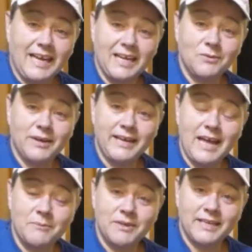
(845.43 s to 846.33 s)

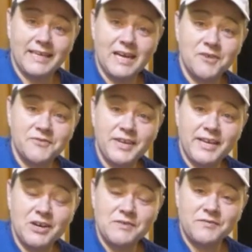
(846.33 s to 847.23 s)
Anyway, I'm going to get off of
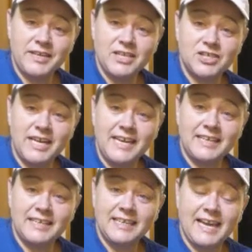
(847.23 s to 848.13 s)
here and finish
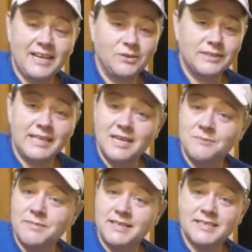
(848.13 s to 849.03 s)
eating. And I know
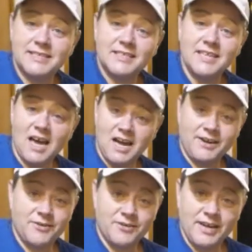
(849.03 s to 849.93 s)
Tim is
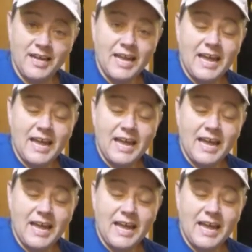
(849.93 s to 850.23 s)
tired.